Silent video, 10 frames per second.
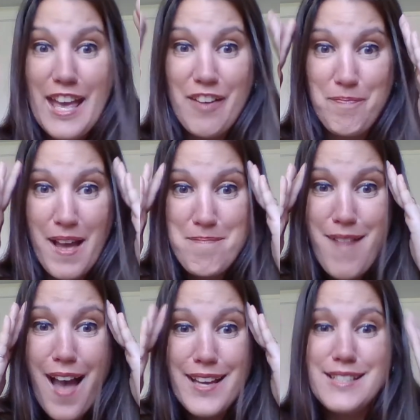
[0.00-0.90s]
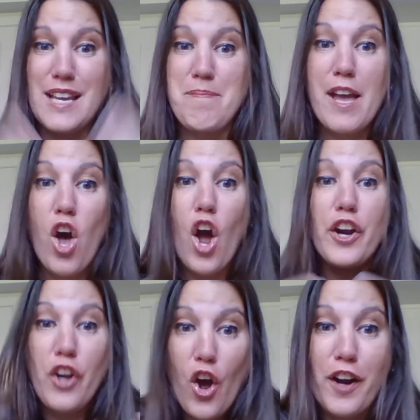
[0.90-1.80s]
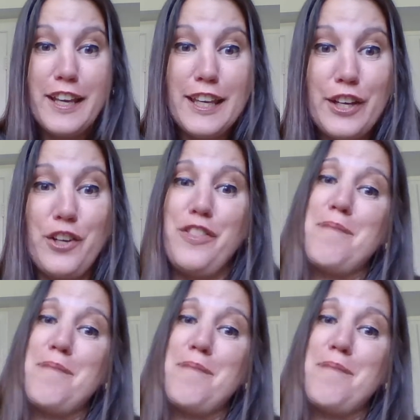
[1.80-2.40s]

If my mind and my heart are here,